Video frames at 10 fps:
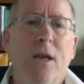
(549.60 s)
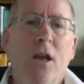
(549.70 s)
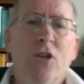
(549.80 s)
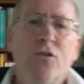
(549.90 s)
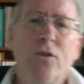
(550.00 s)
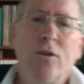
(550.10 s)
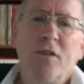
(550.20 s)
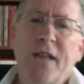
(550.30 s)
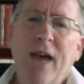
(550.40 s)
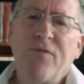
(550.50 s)
True,
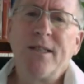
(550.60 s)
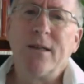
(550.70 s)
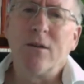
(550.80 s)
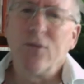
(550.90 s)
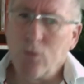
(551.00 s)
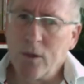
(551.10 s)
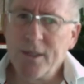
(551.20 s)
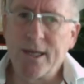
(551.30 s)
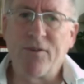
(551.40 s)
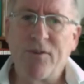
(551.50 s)
daffodil, the word
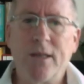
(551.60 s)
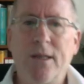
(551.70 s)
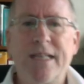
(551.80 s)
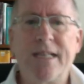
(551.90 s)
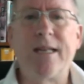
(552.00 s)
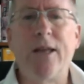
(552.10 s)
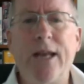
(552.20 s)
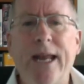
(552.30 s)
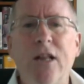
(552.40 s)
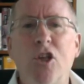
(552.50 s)
daffodil, is still
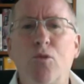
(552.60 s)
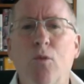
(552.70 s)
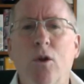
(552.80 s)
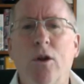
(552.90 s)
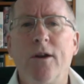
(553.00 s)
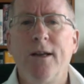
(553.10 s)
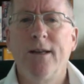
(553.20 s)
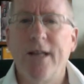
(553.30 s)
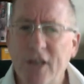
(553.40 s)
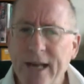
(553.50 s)
an English word.
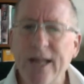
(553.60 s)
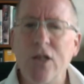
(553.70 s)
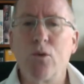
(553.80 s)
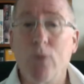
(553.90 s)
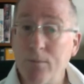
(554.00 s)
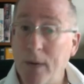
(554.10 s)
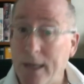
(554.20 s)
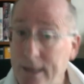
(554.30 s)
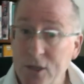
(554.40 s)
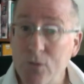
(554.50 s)
It's an English word, but
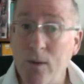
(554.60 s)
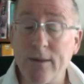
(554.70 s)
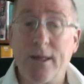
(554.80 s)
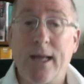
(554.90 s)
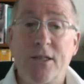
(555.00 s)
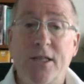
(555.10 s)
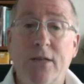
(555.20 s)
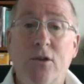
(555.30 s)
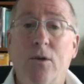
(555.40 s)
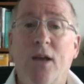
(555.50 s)
it is one that
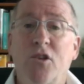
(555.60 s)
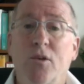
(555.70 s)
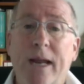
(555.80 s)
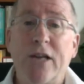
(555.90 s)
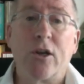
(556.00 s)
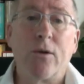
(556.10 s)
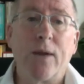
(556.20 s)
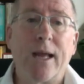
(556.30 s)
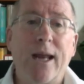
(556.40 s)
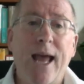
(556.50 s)
still derives from ancient
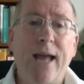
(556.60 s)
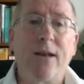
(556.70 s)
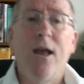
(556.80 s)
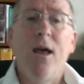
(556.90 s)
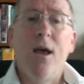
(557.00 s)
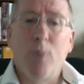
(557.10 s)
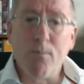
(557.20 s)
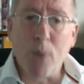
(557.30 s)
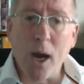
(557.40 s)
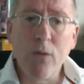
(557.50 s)
Greek and Latin.
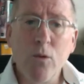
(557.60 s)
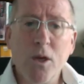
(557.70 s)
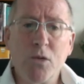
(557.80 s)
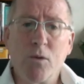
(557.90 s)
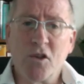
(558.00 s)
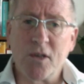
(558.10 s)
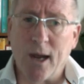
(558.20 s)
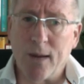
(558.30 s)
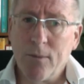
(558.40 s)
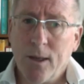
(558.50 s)
But by Wordsworth's time,